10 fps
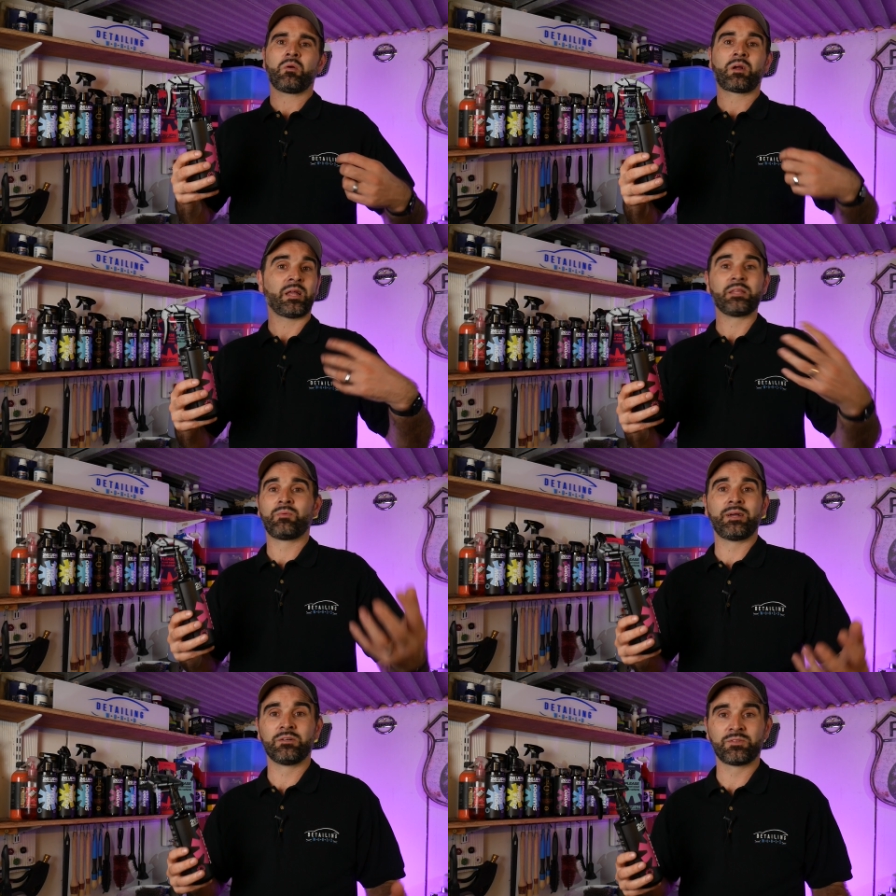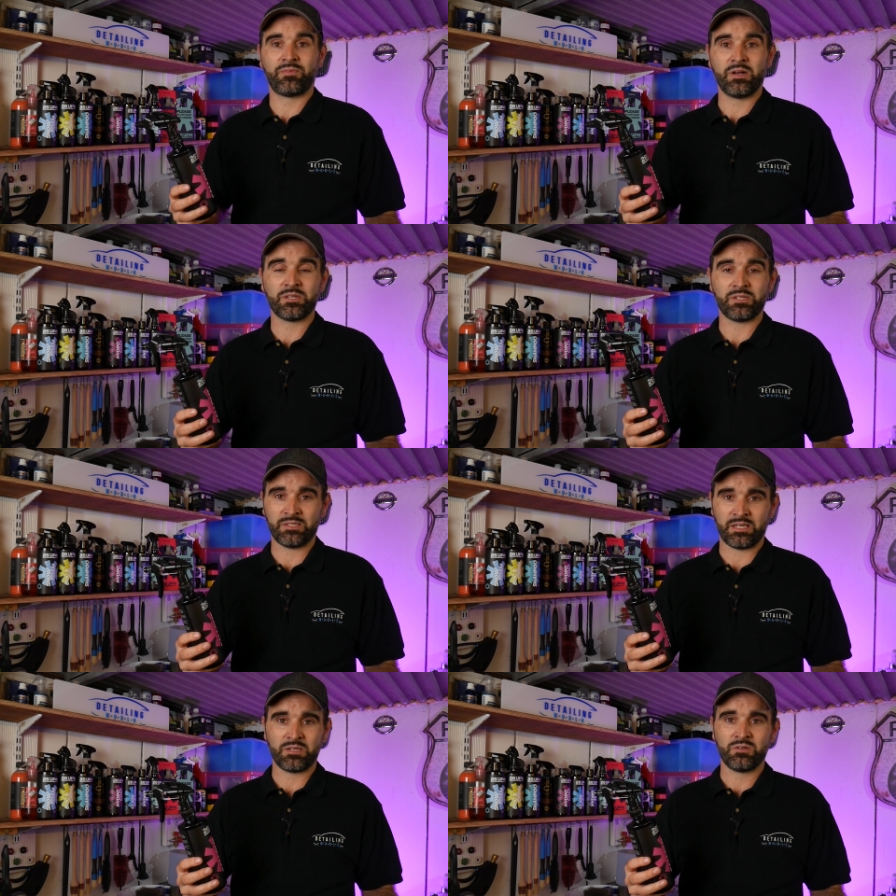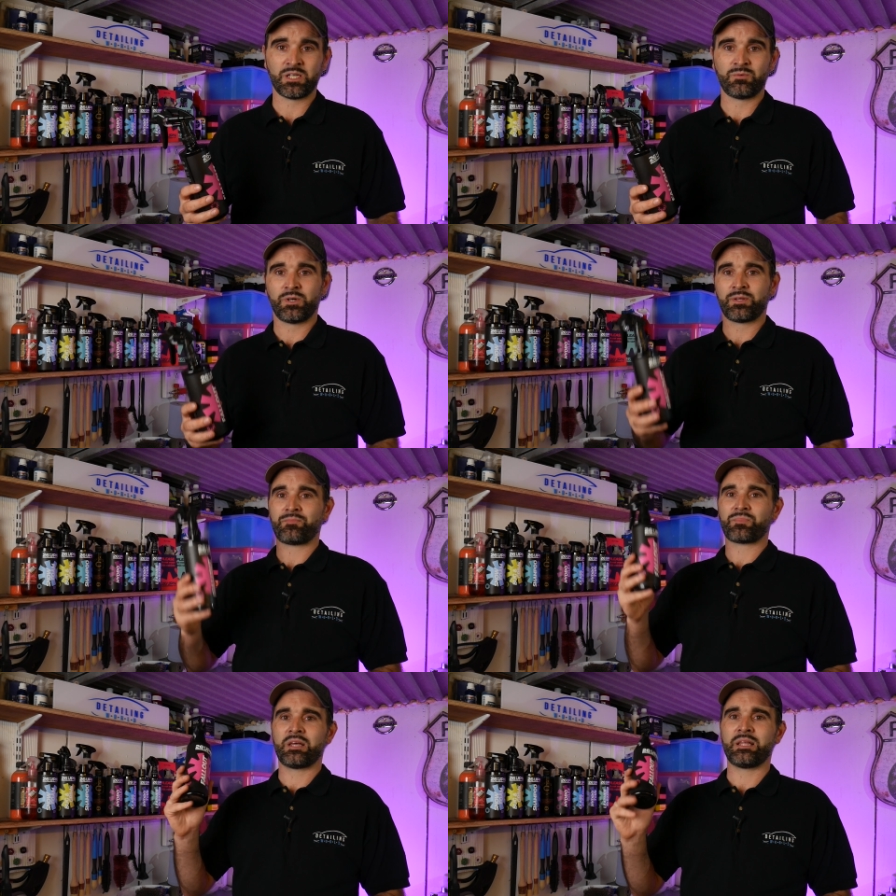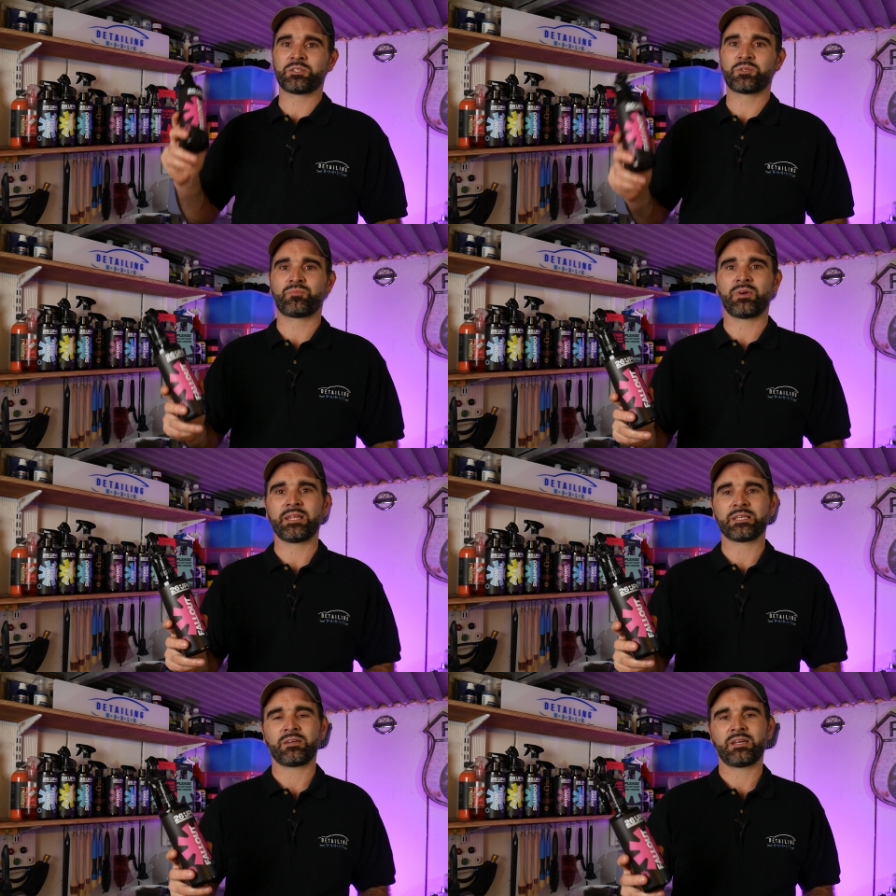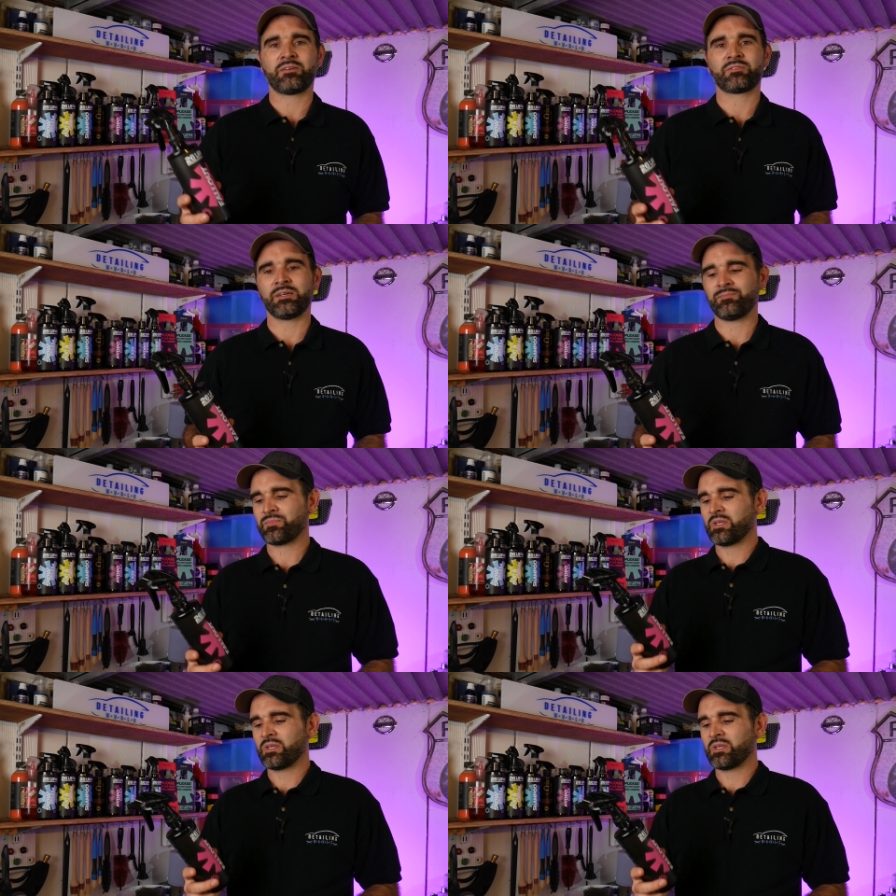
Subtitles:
clean the wheels first, as I usually would, and then spray this on after.